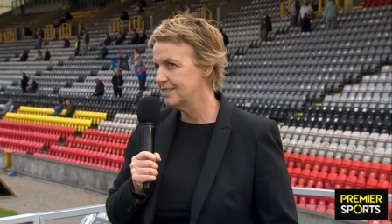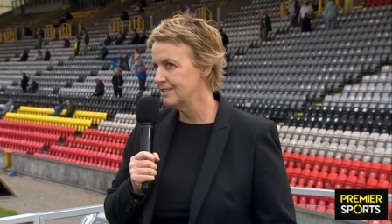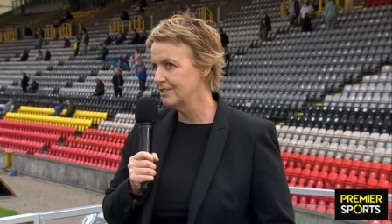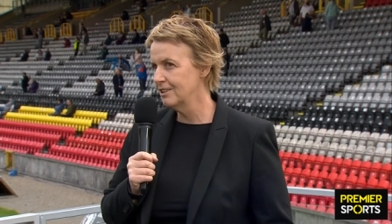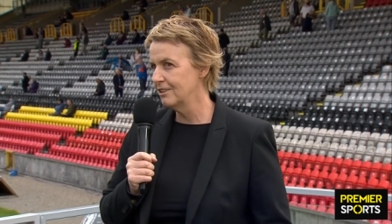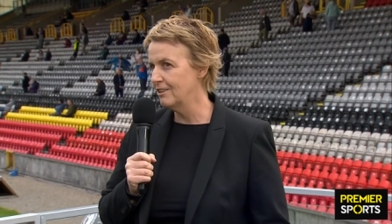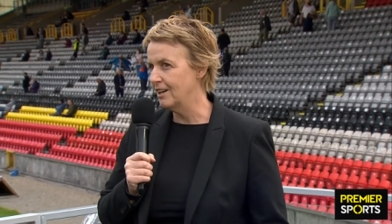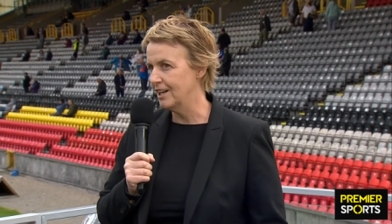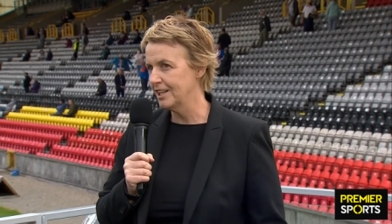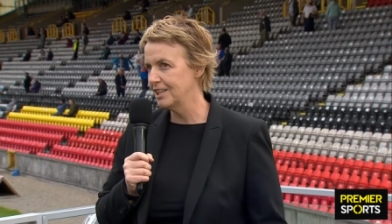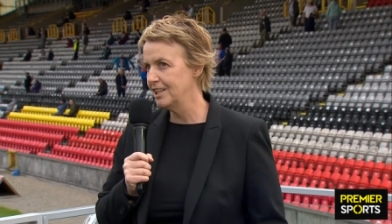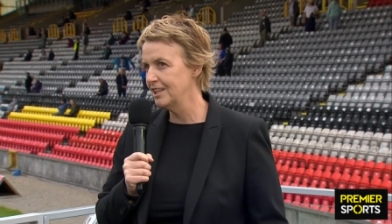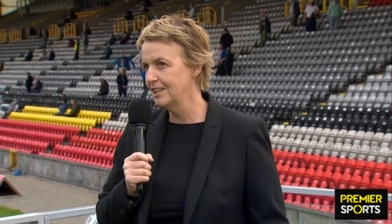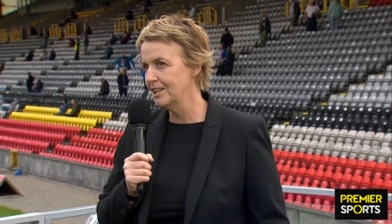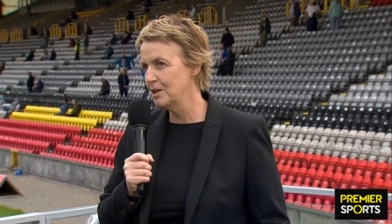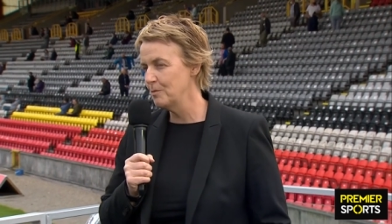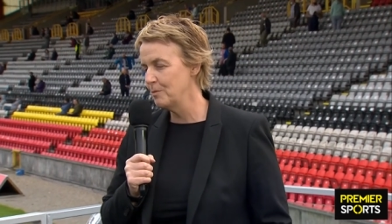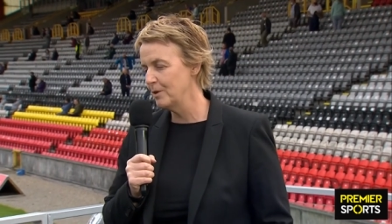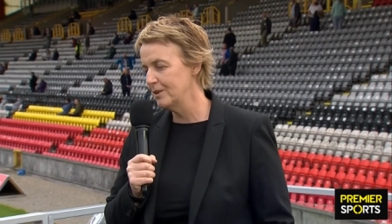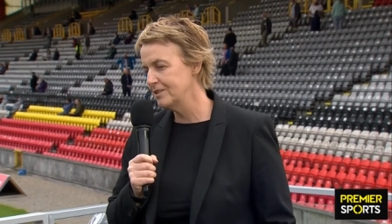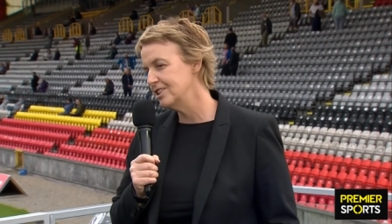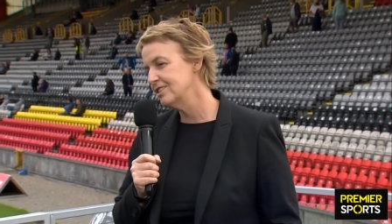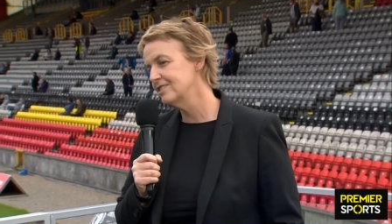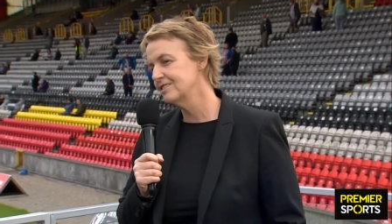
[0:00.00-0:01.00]
It's not
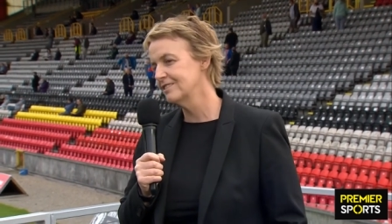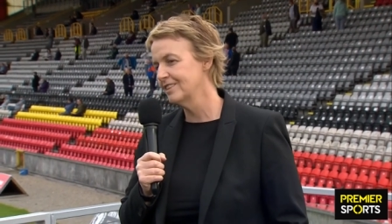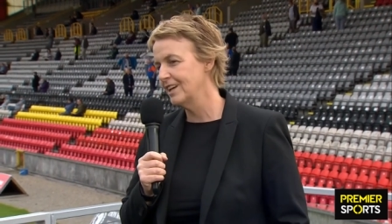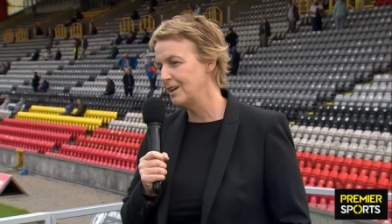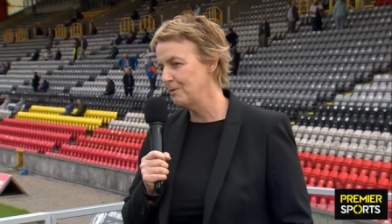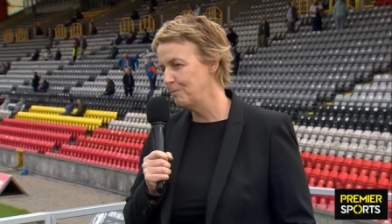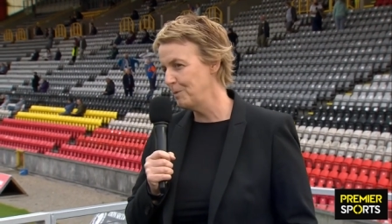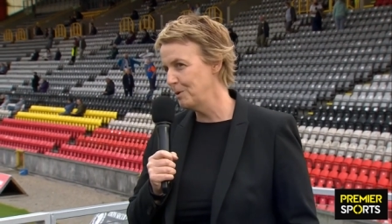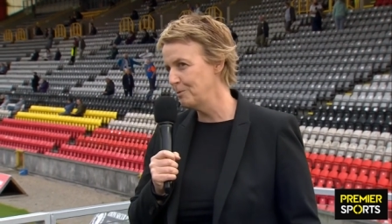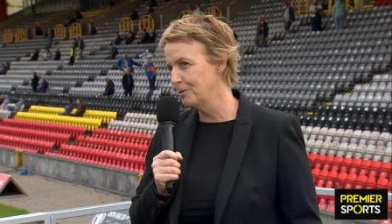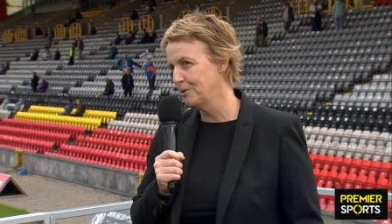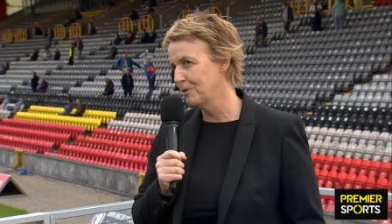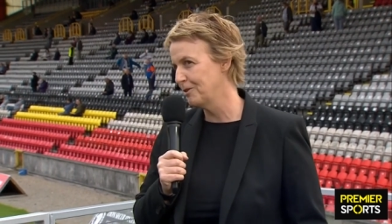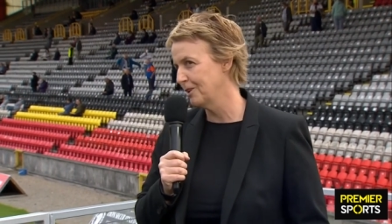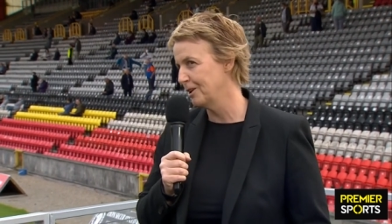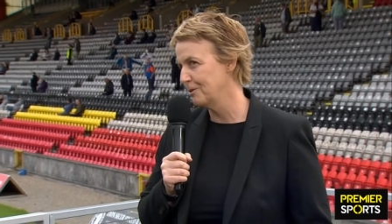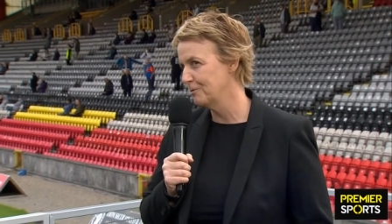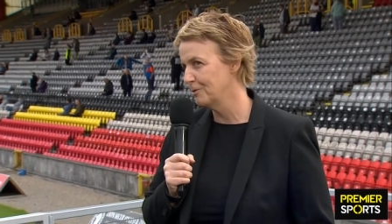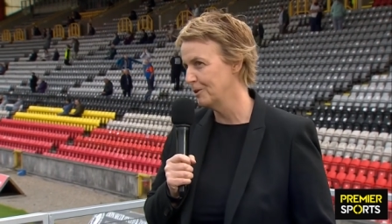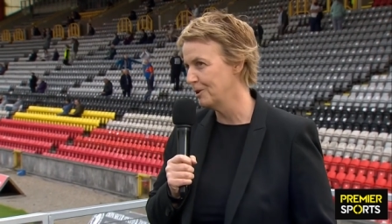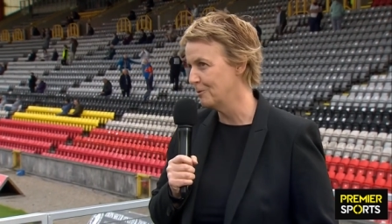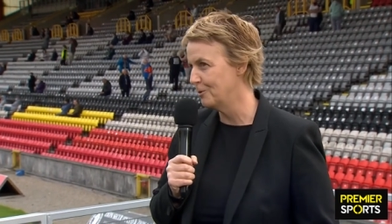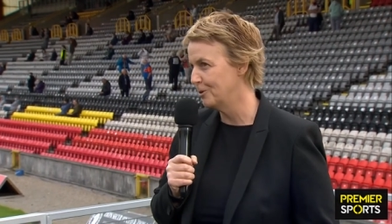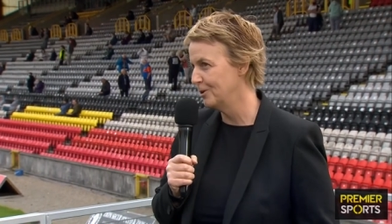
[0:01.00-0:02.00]
accurate, but just let people
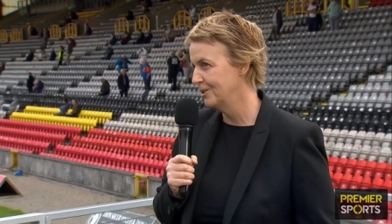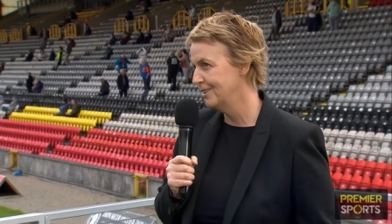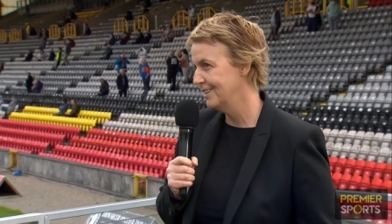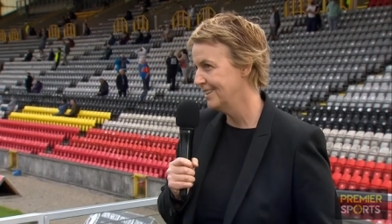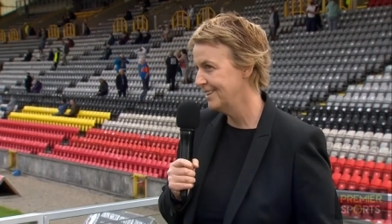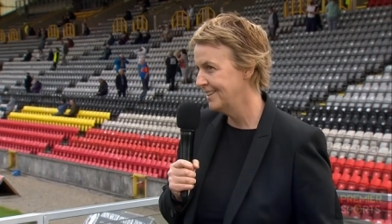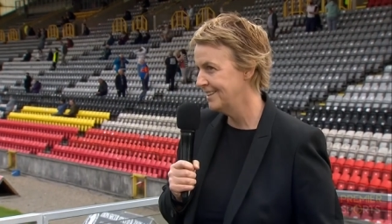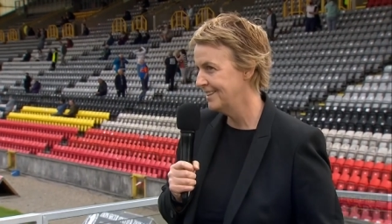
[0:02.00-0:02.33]
think what they want.